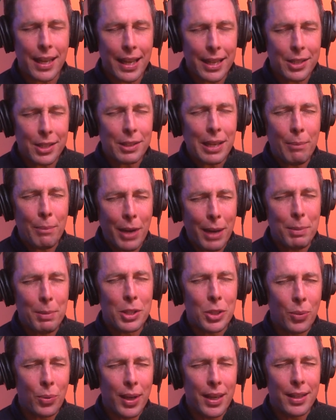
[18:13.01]
it's somewhere
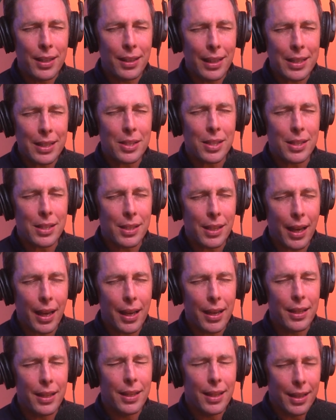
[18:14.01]
between let's just
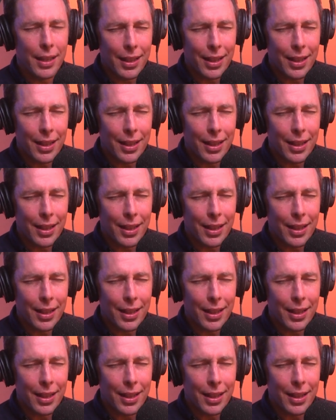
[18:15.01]
say